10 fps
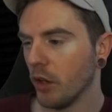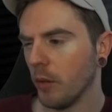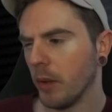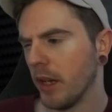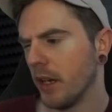
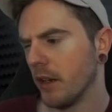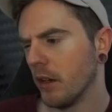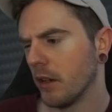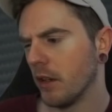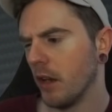score
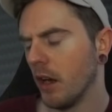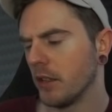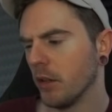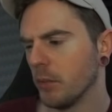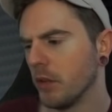playing
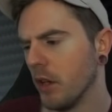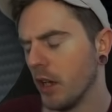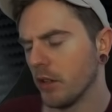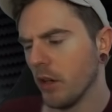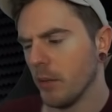
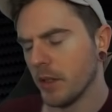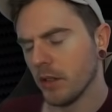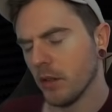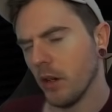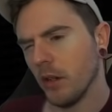
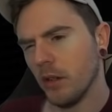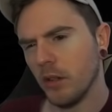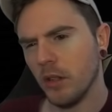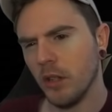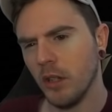tournaments as well.
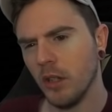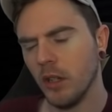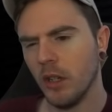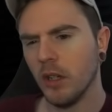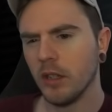
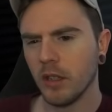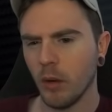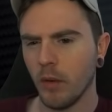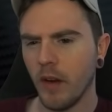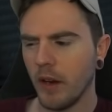
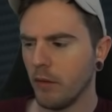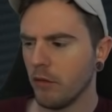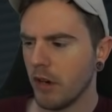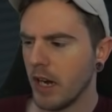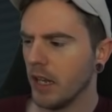So we've had
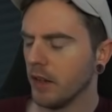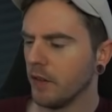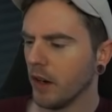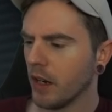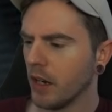really
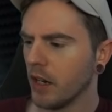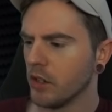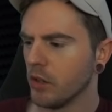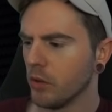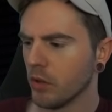fucking
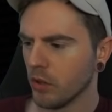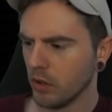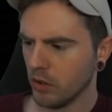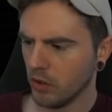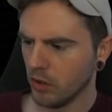nice juicer.
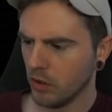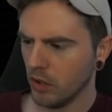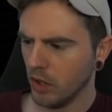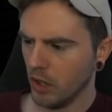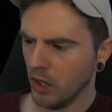
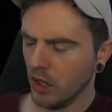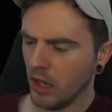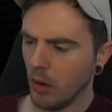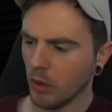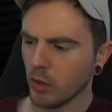
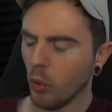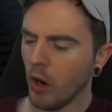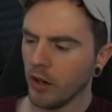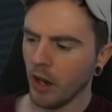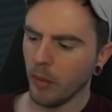That was a
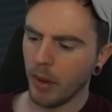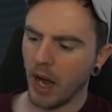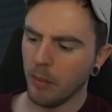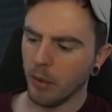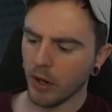$1
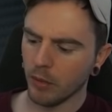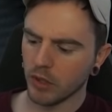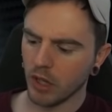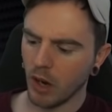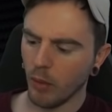bet, but it
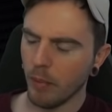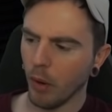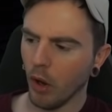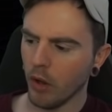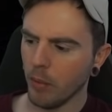was we
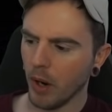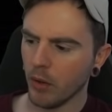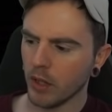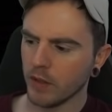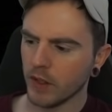bought the
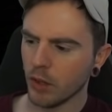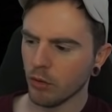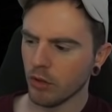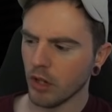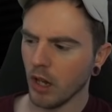bonus for
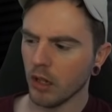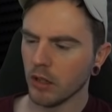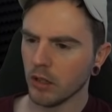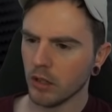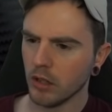
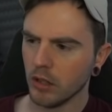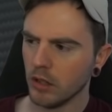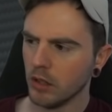$200.